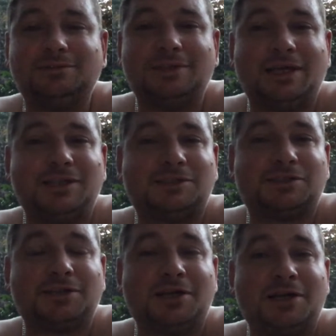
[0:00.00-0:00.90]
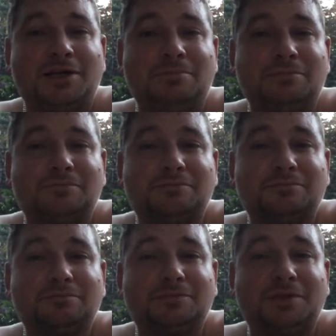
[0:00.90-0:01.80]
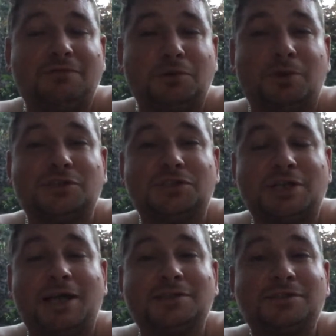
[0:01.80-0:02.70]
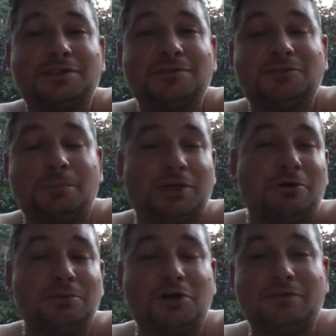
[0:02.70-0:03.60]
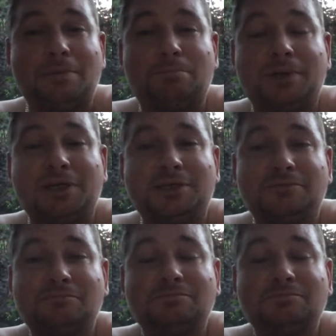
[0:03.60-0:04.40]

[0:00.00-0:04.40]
it's if you want to stand to become your MP,